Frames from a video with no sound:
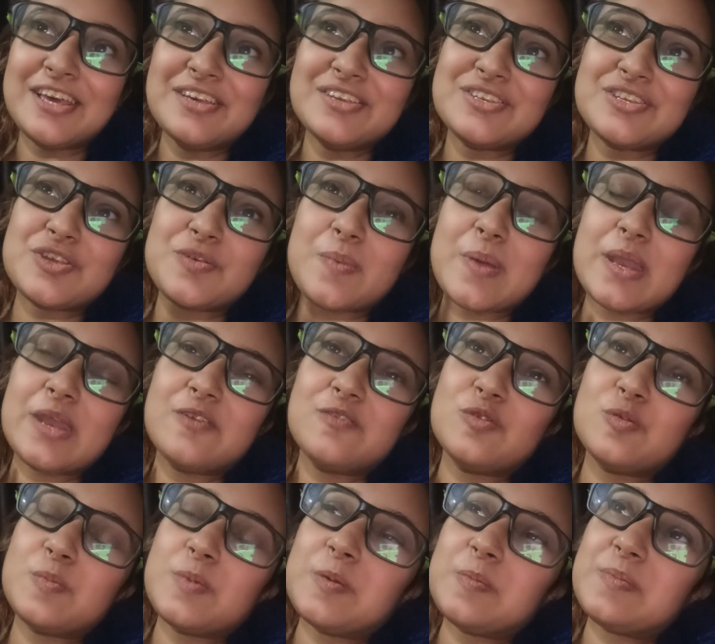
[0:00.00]
So
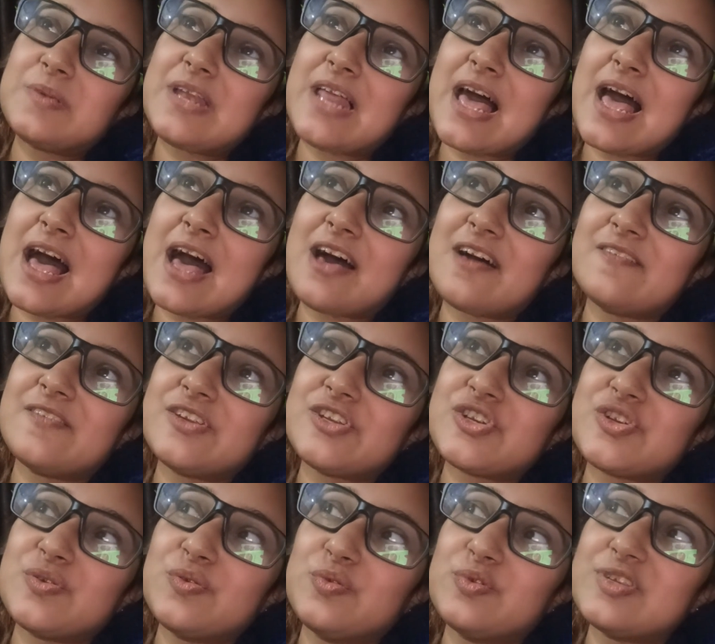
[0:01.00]
whenever people have
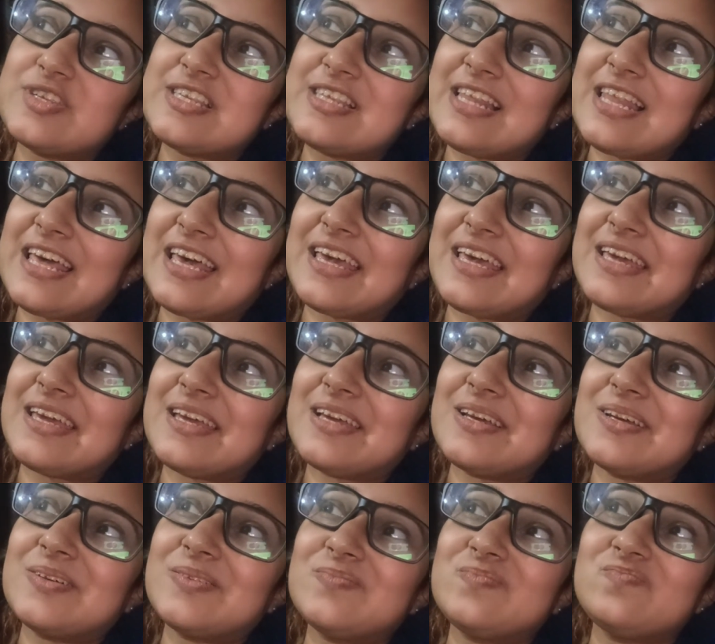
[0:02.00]
issues
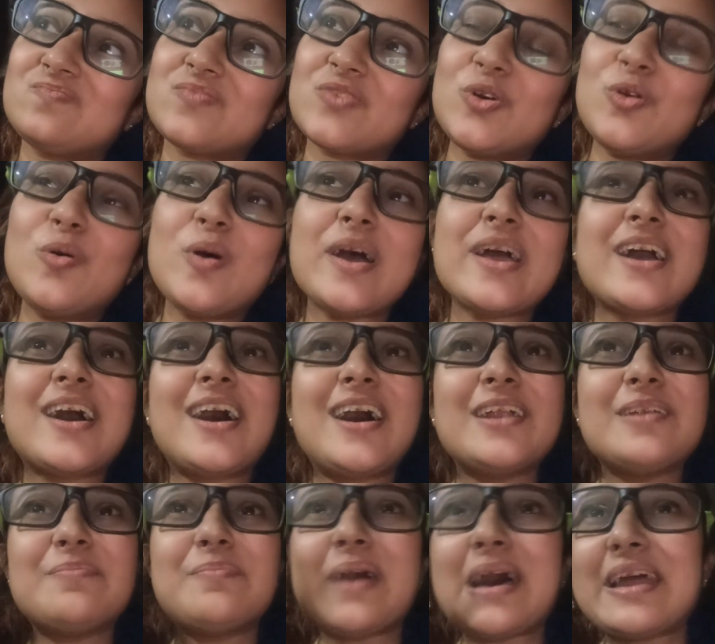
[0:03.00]
like, oh, I
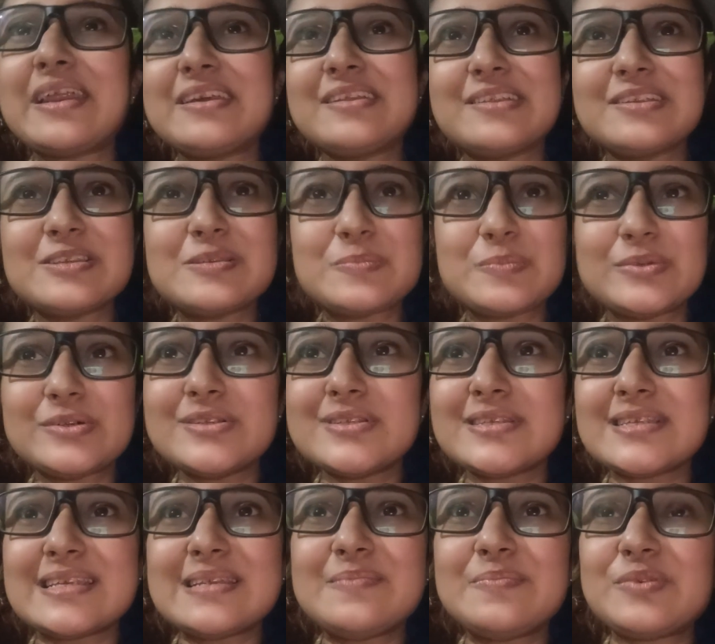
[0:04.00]
can't marry this
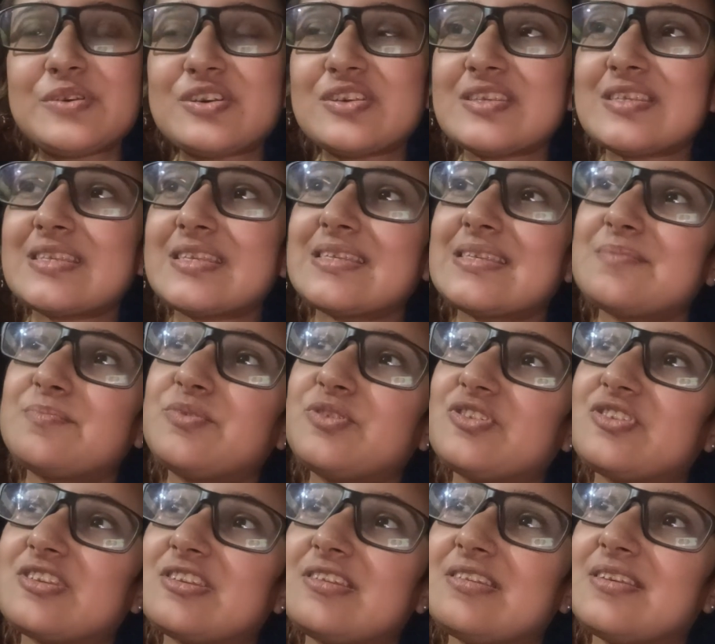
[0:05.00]
person because this
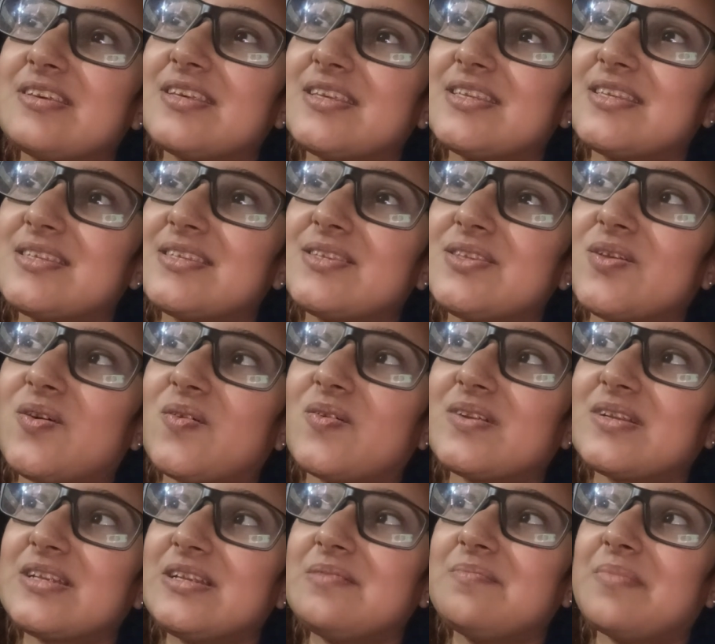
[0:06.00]
person is
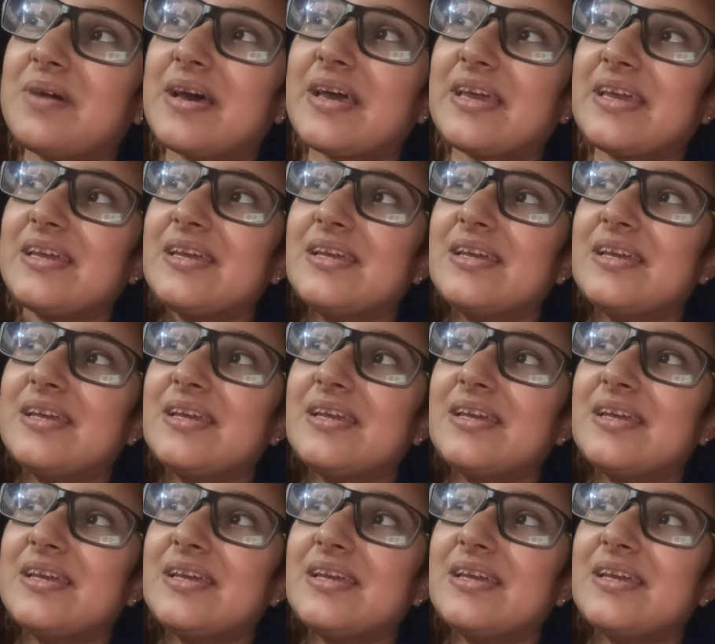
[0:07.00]
not in my